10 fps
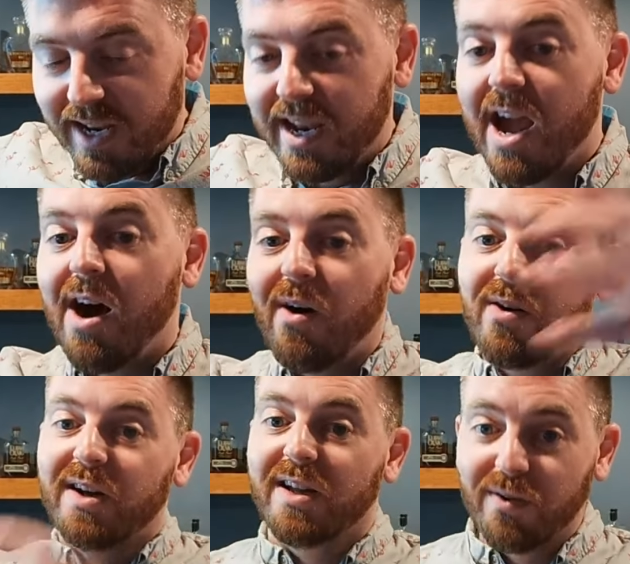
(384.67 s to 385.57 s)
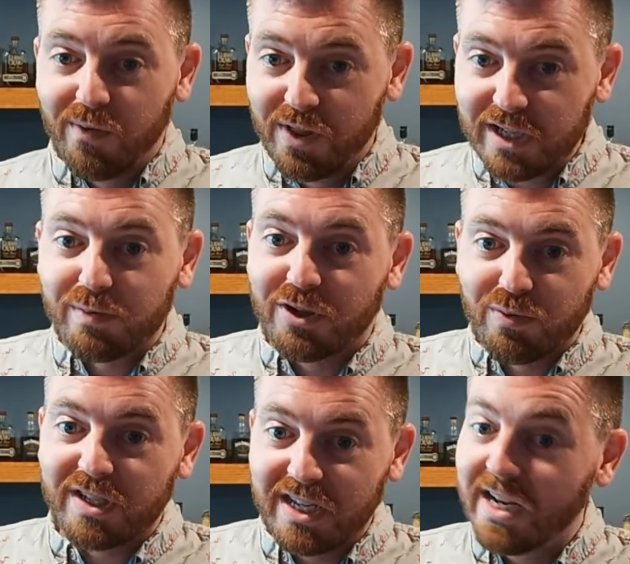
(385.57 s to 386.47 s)
Now, with this much
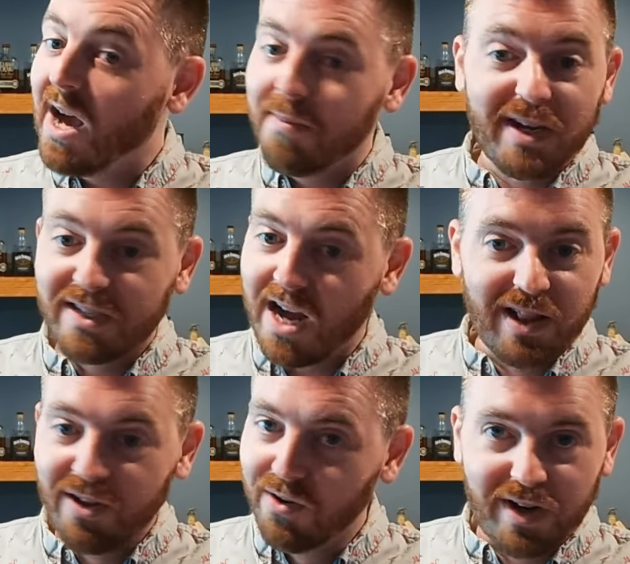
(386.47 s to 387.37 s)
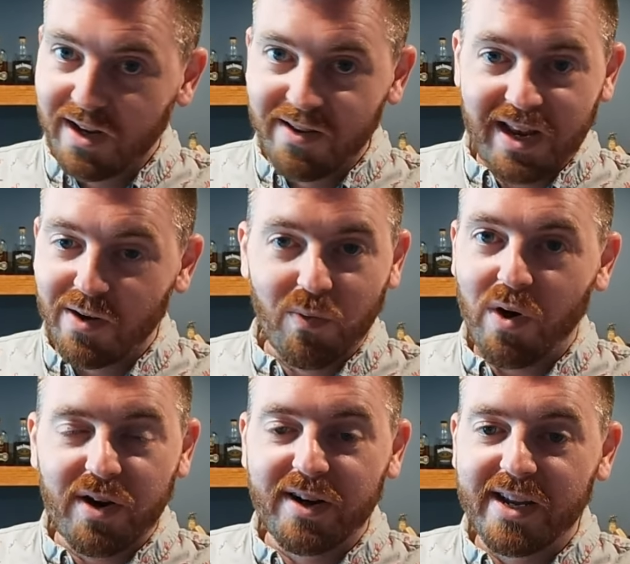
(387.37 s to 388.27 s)
whiskey not being diluted, they didn't
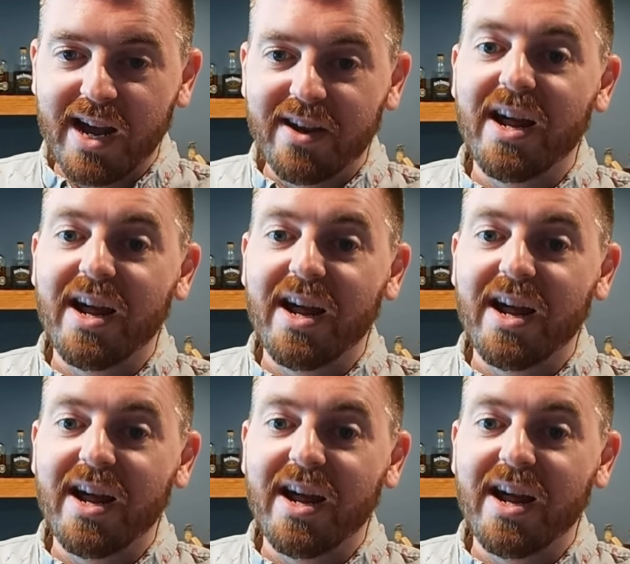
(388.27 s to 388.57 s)
water it down.